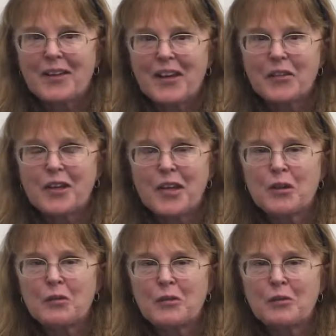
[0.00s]

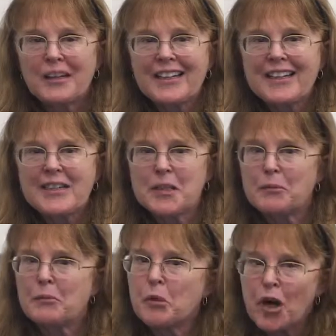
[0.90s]
Healthcare really is a
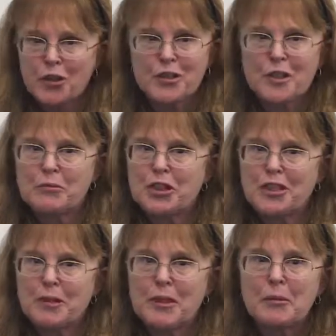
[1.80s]
broader
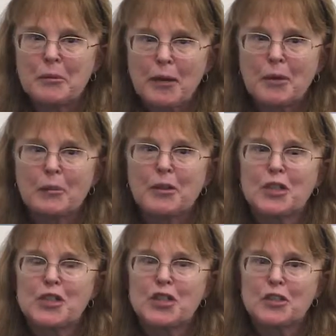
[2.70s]
subject. I mean, my
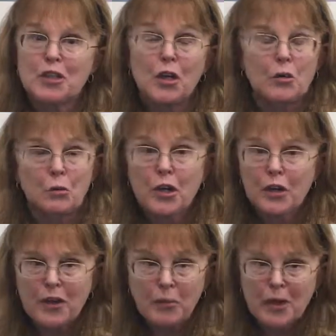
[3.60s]
population is where
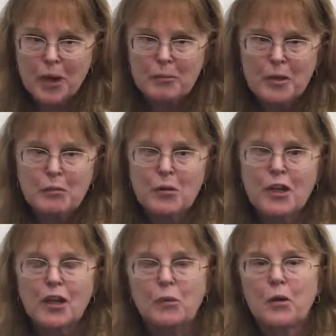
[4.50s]
they wake up in the
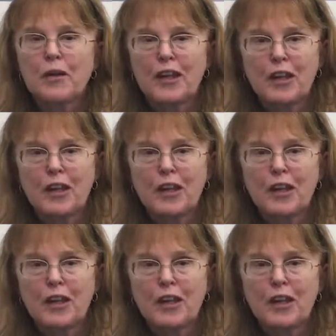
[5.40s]
morning, where they